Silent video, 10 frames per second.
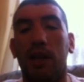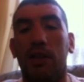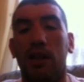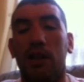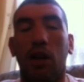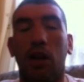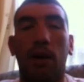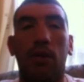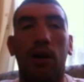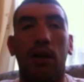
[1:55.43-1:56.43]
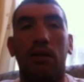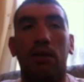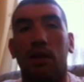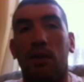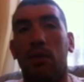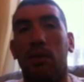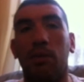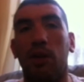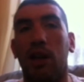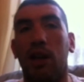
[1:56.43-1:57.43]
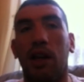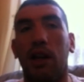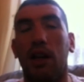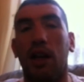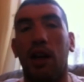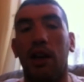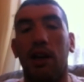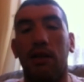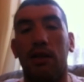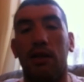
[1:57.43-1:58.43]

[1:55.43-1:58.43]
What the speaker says: It's all about money at the end of the day, isn't it?